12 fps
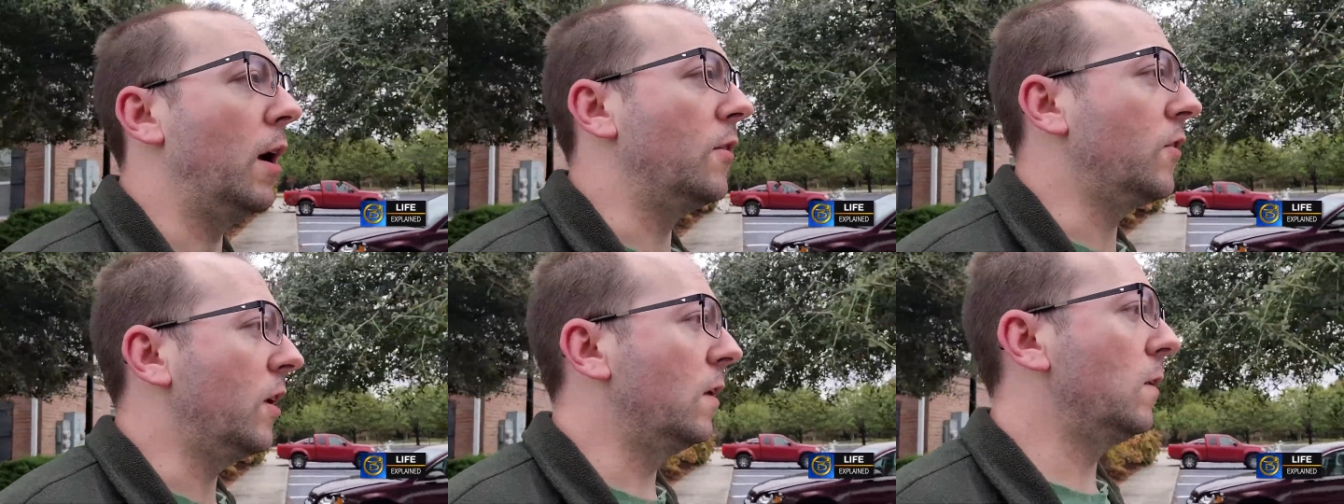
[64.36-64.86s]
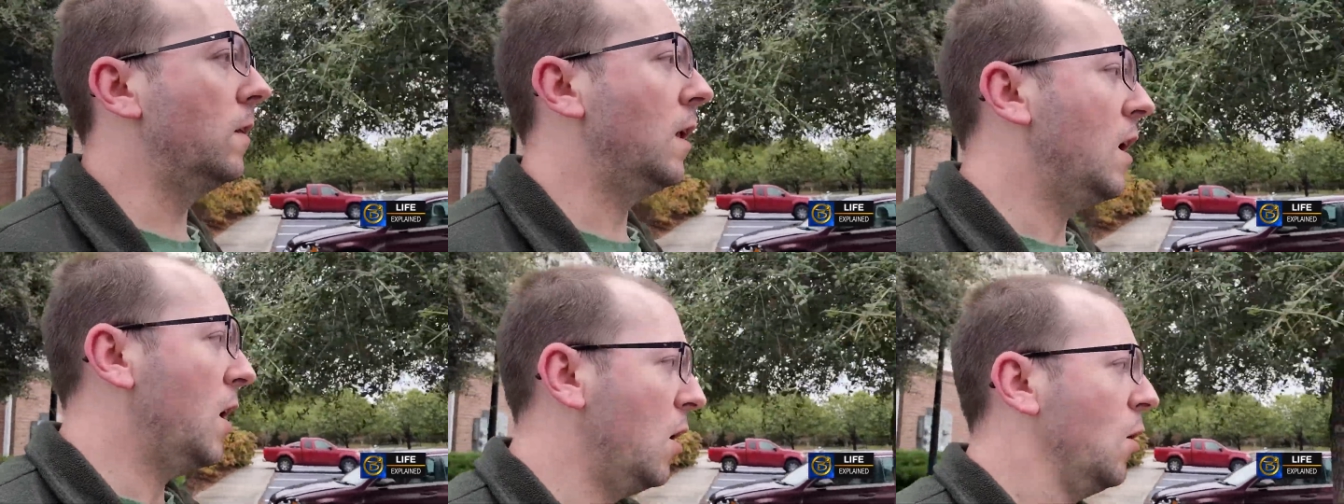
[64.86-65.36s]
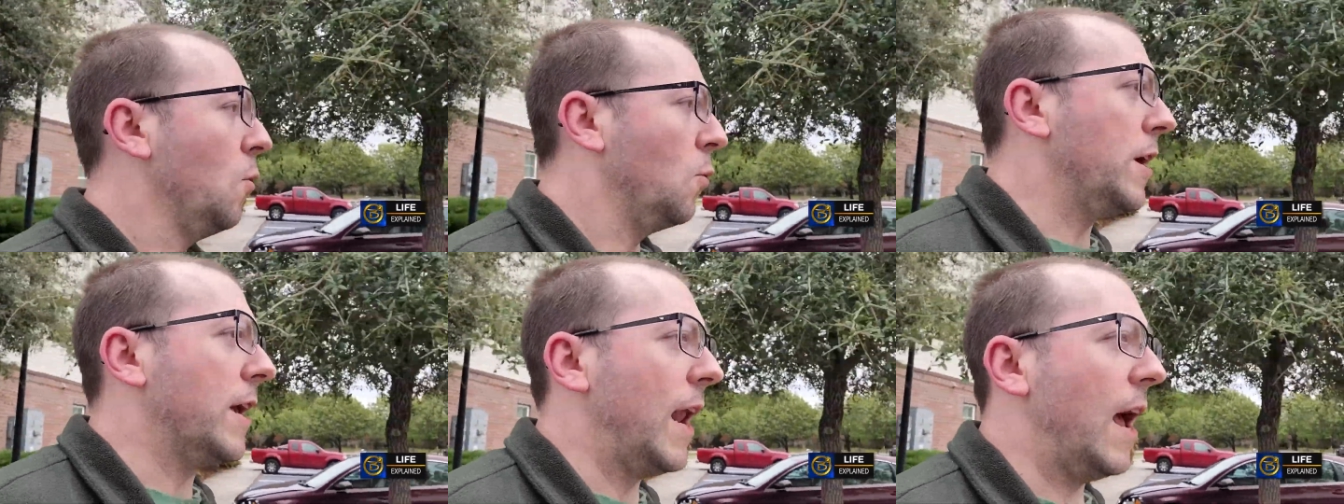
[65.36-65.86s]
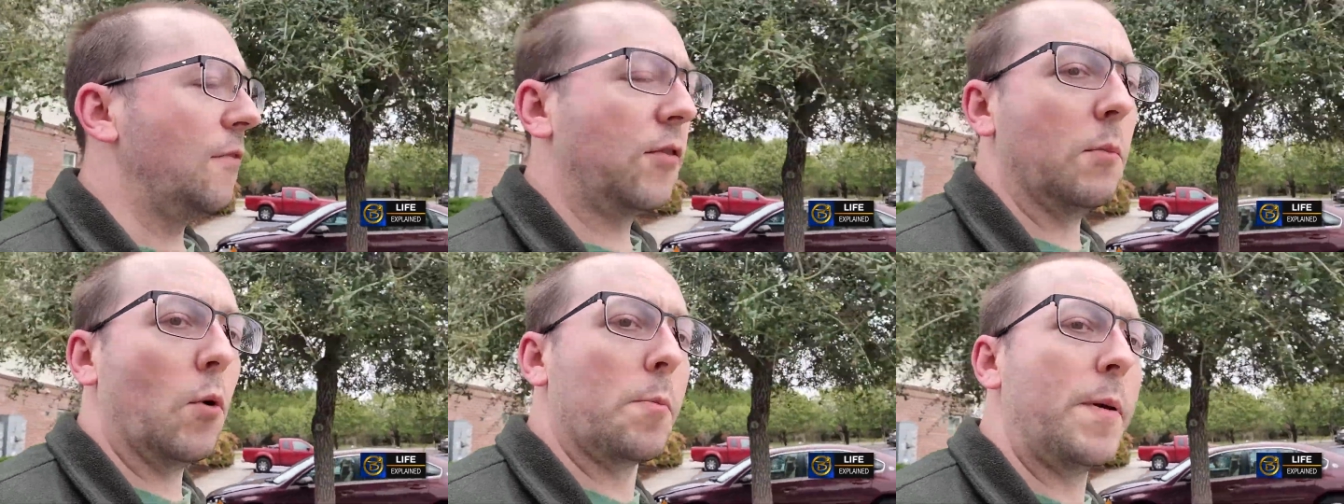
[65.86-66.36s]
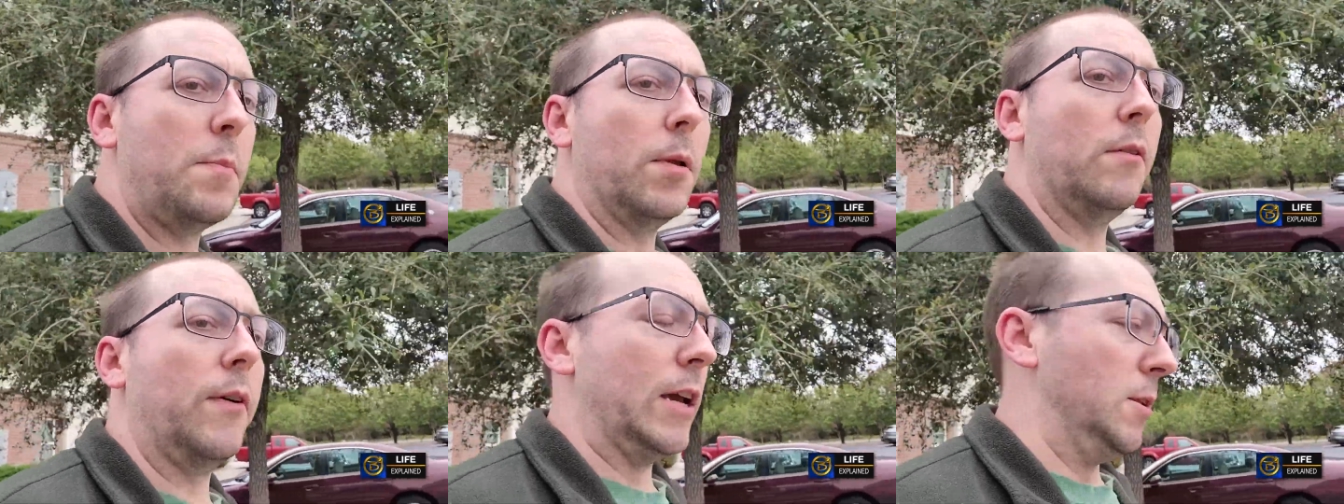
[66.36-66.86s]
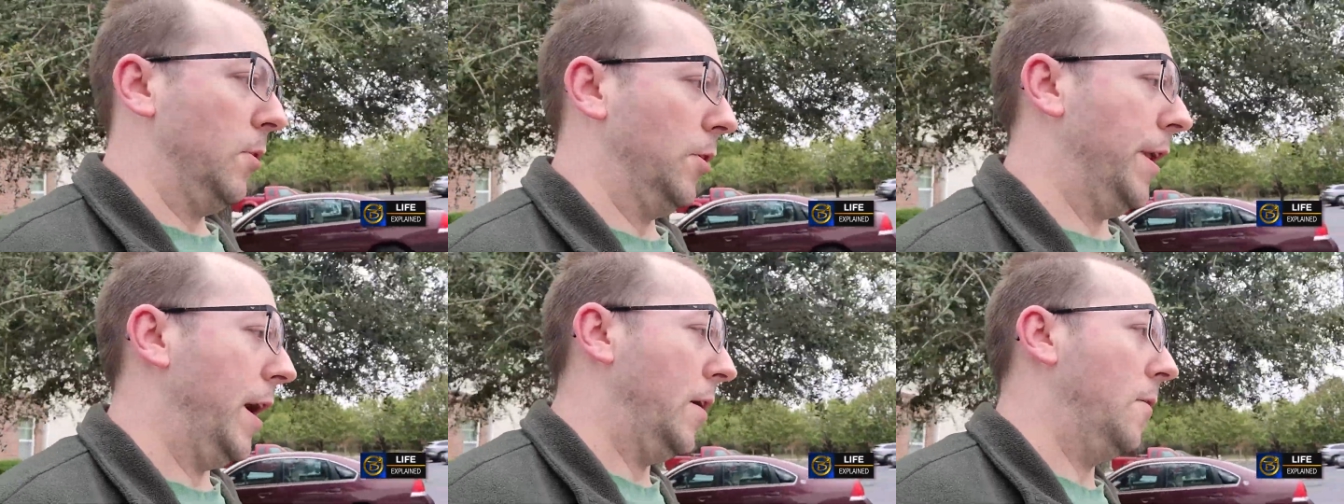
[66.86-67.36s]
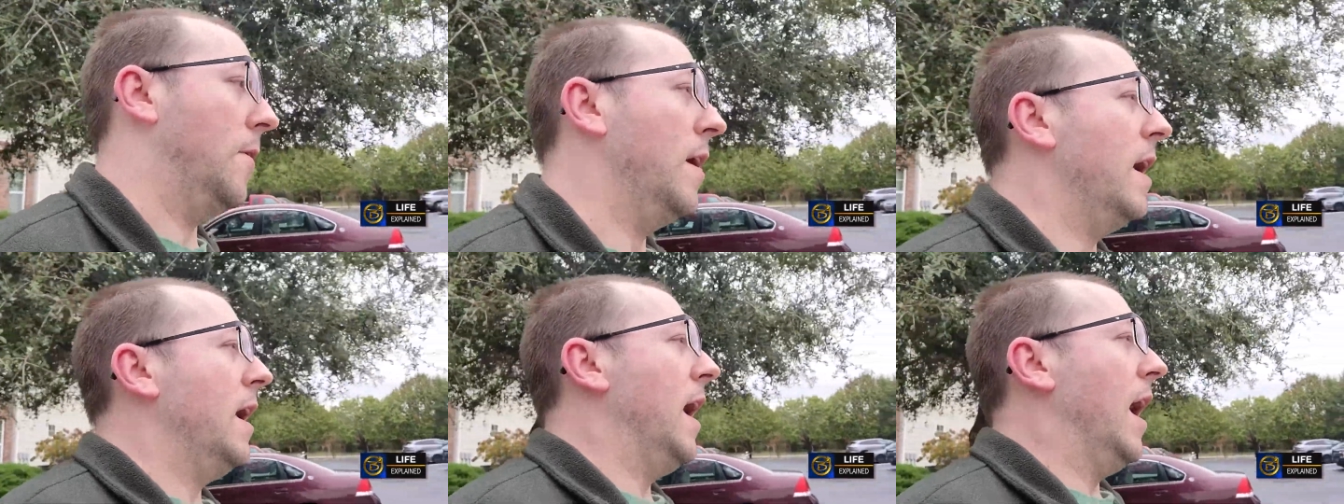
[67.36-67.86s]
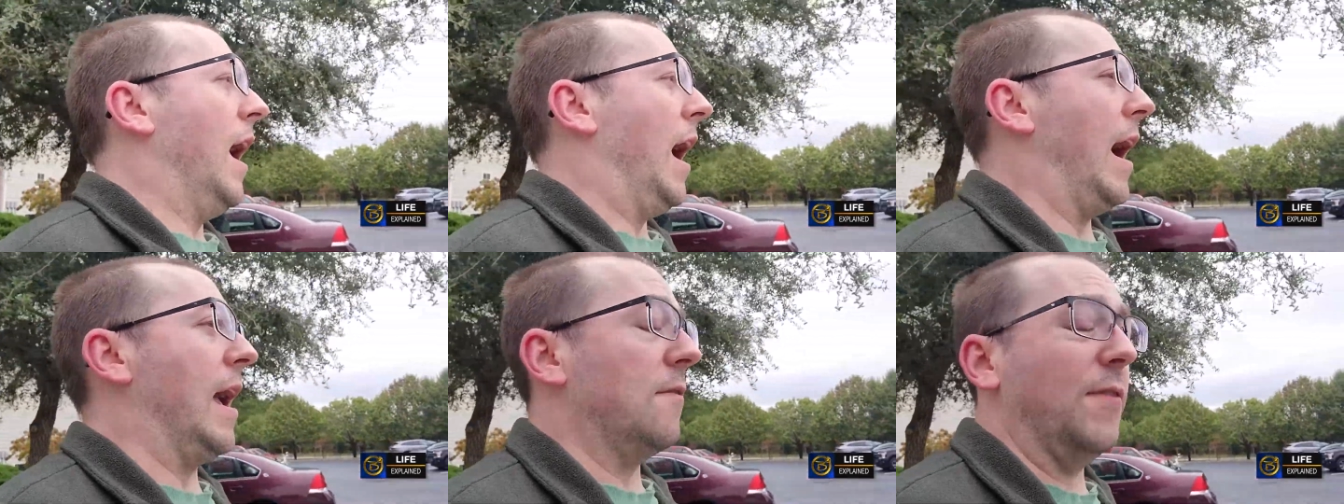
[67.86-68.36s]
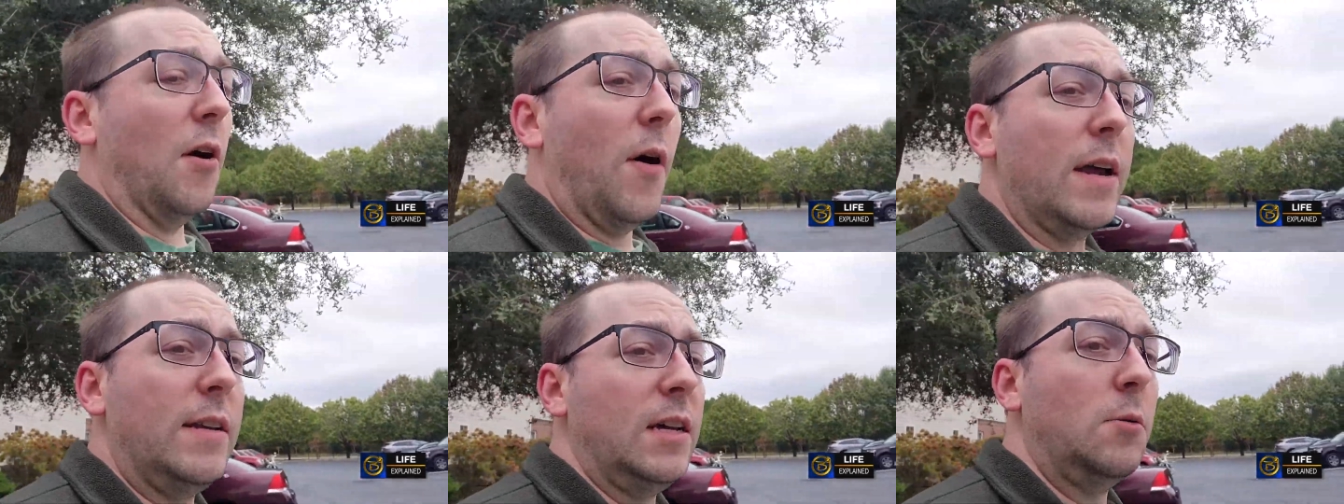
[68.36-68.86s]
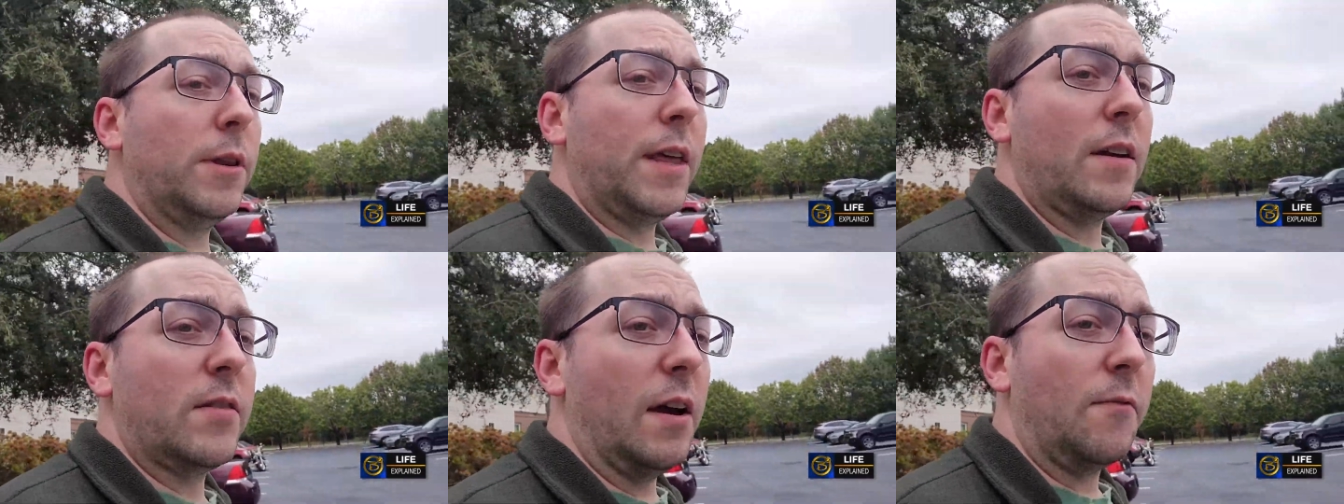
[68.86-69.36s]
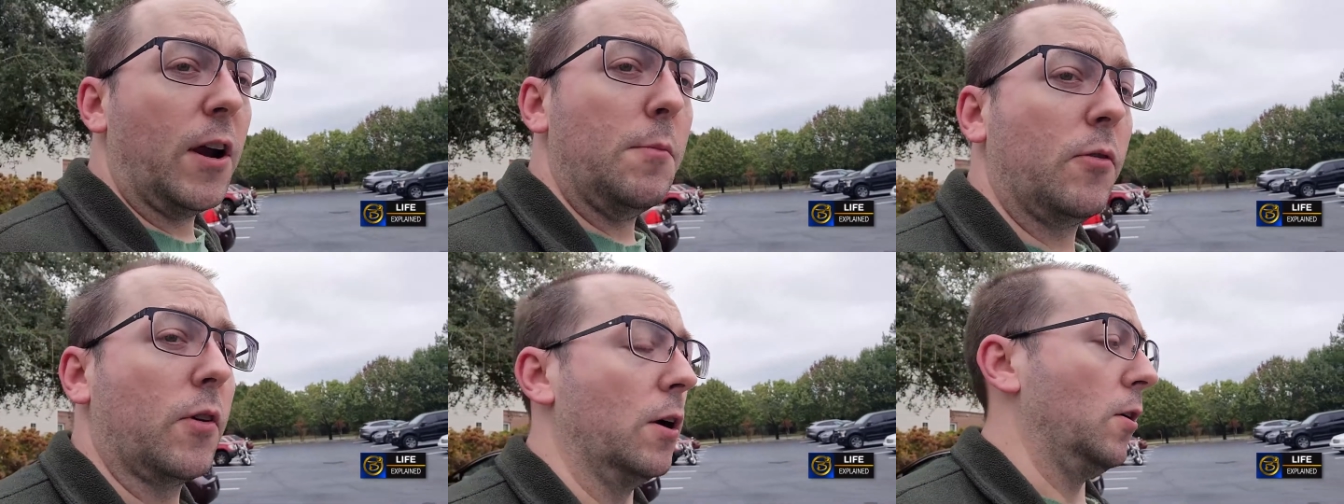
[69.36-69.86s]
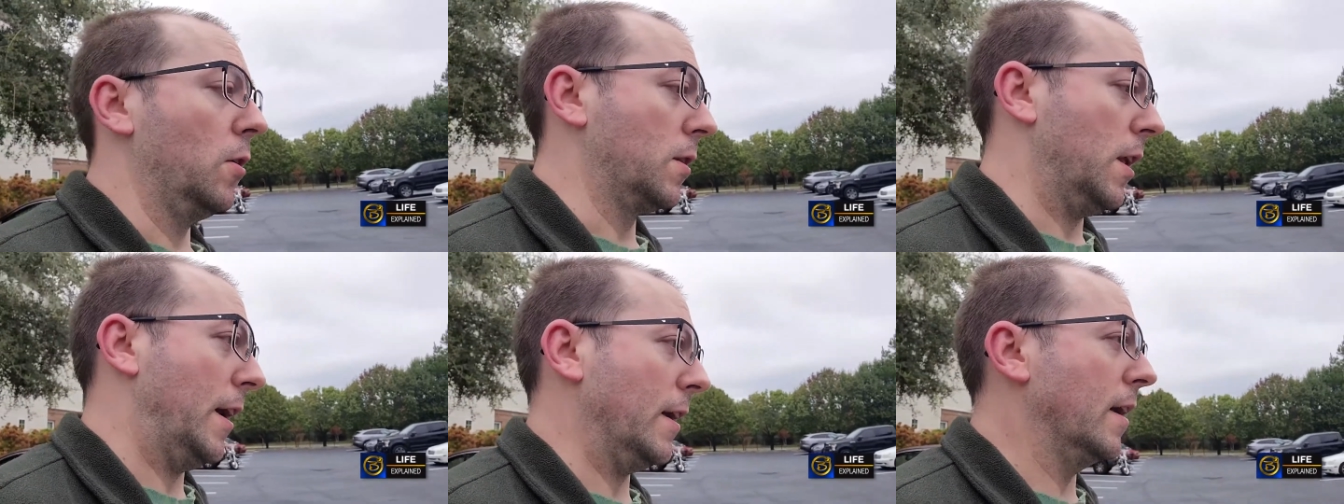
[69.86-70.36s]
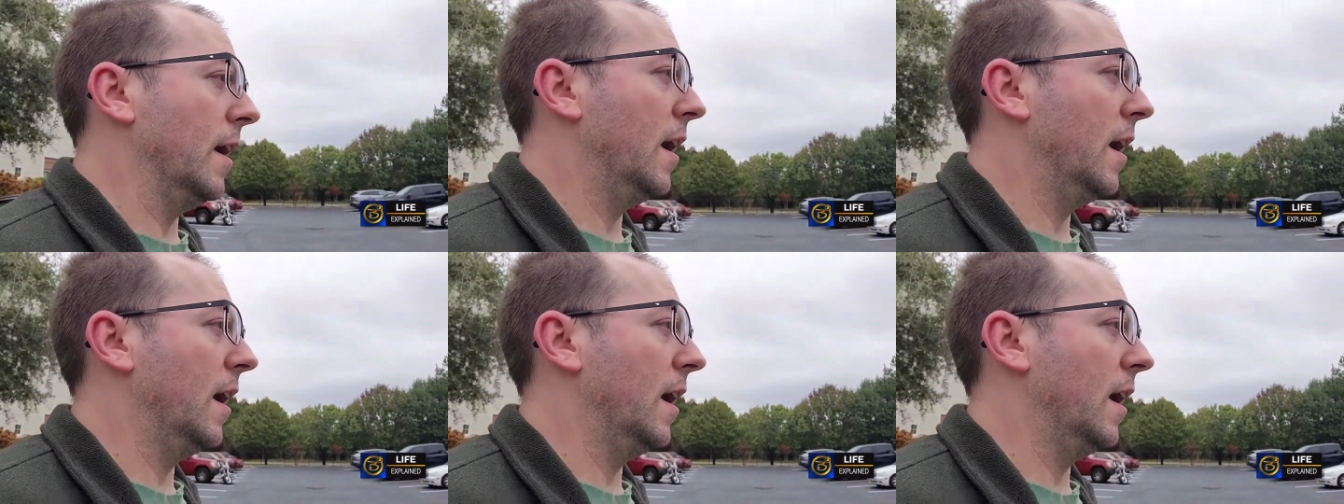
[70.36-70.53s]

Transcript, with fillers: until we could have some more people available. Now, I have no idea what that time frame is going to look like.